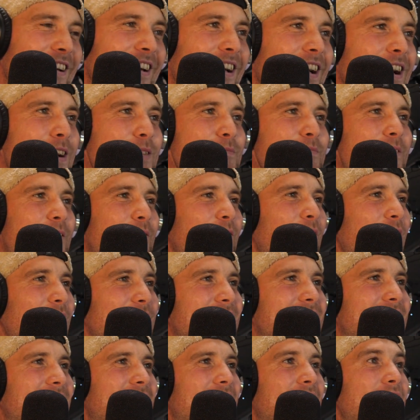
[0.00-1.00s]
what
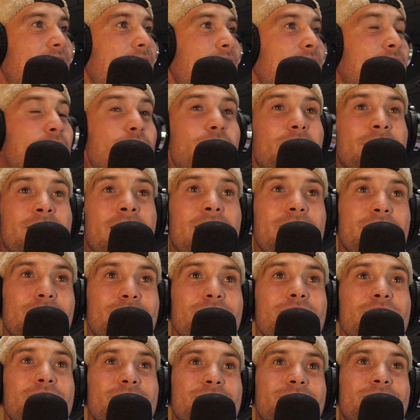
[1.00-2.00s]
is it, a
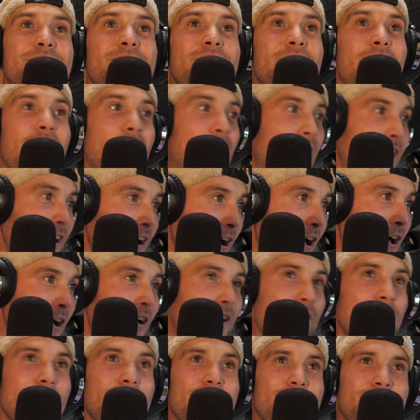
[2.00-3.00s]
kangaroo, a
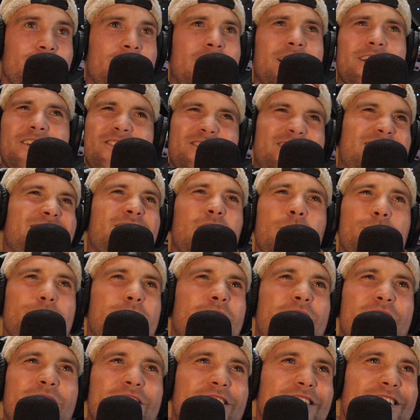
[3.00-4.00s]
herd of kangaroo, it can't
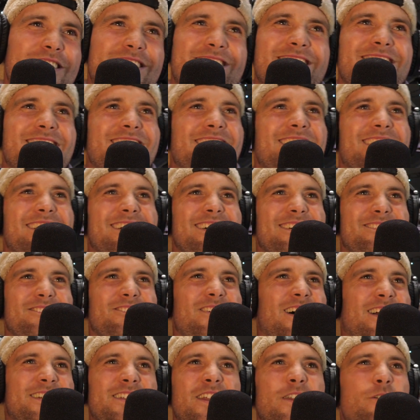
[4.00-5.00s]
be a herd,
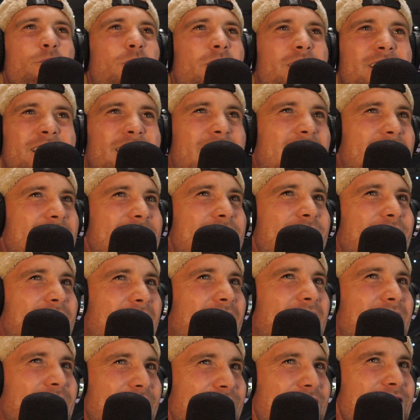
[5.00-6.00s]
I don't know what collective
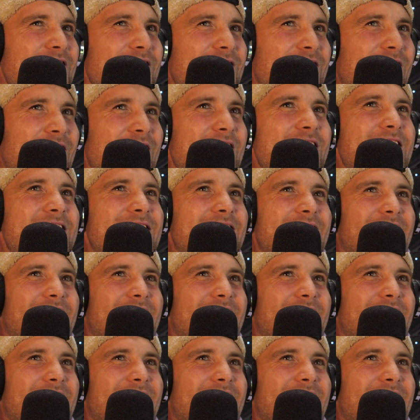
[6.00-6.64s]
kangaroos are either.